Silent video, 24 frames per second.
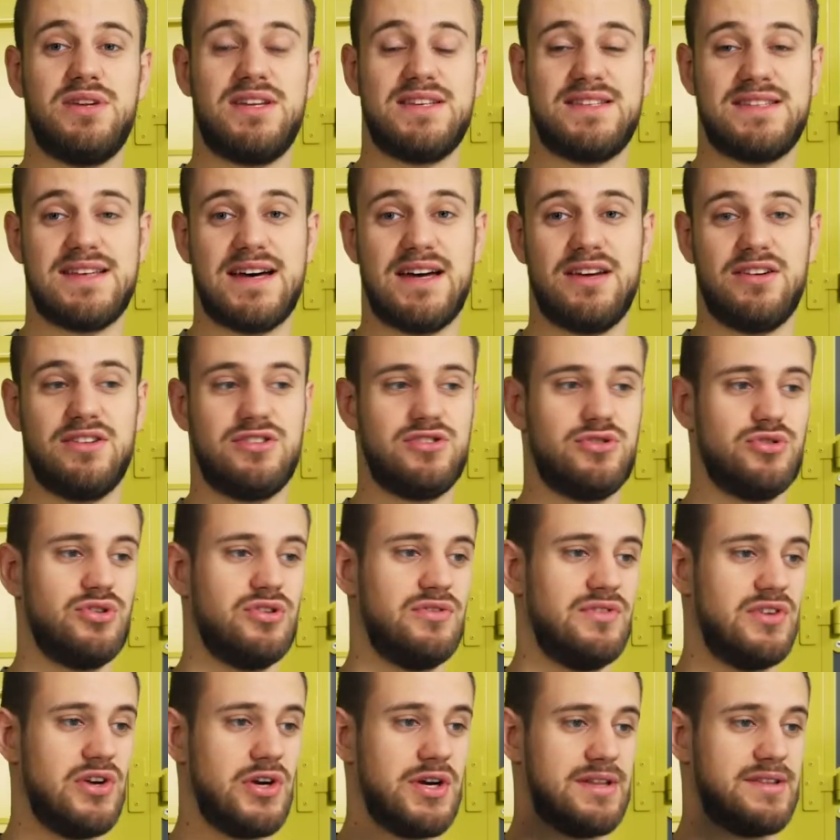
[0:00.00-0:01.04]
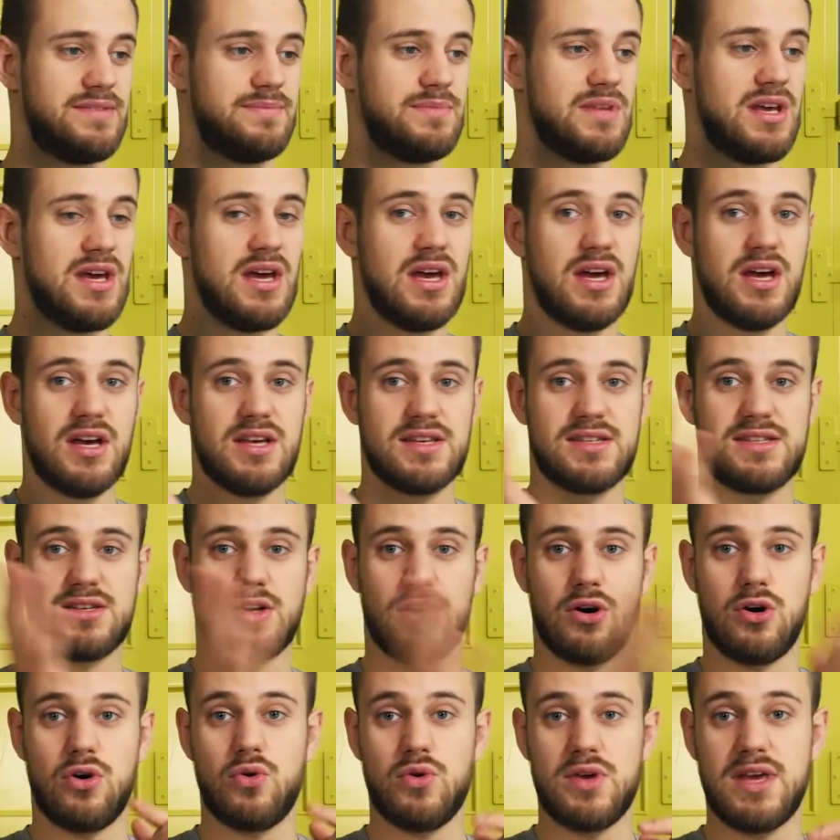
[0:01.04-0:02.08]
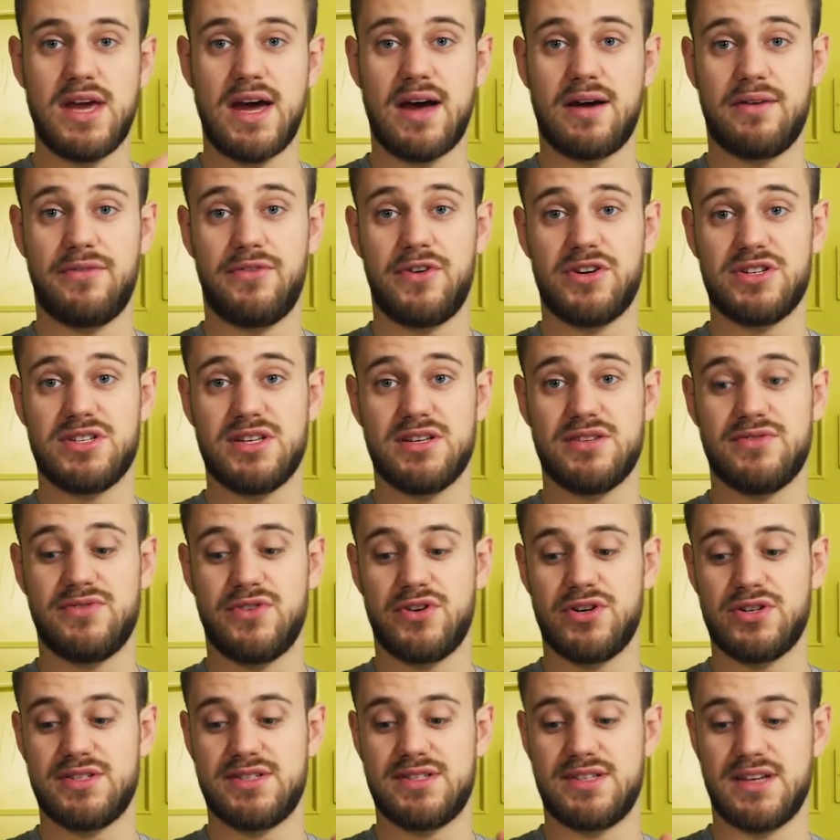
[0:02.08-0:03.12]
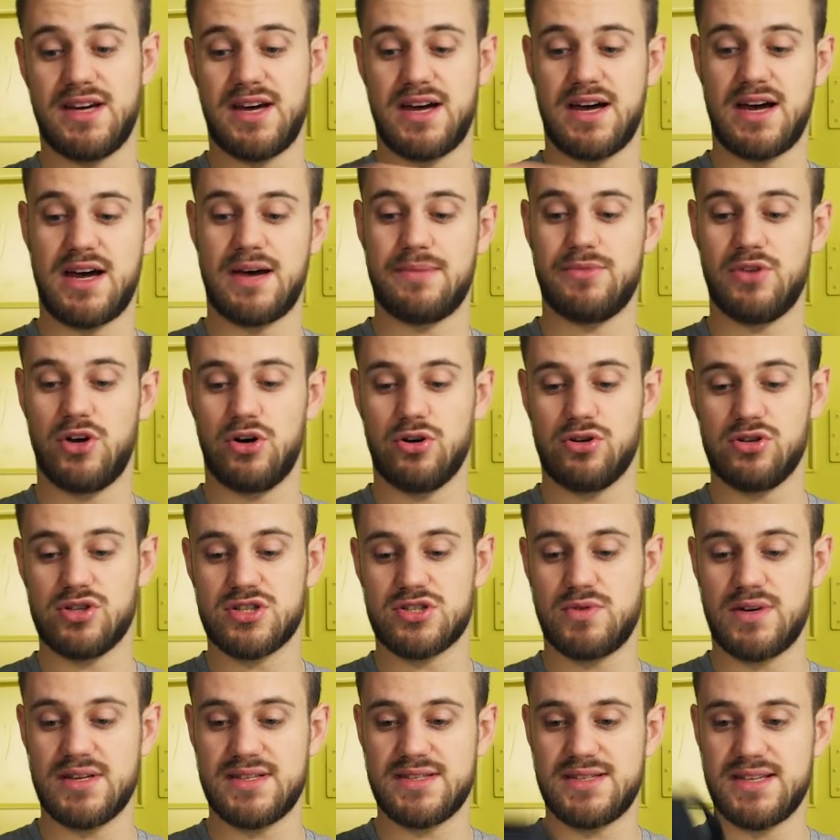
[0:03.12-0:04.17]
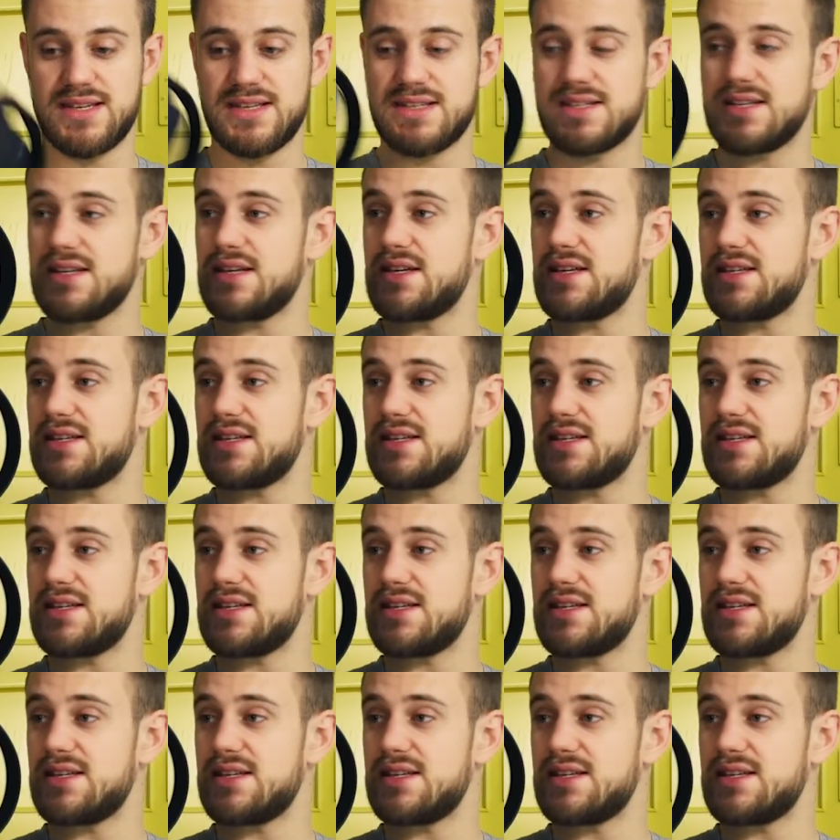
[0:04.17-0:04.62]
decided to review it. So yeah, first things first, the Oculus Quest is a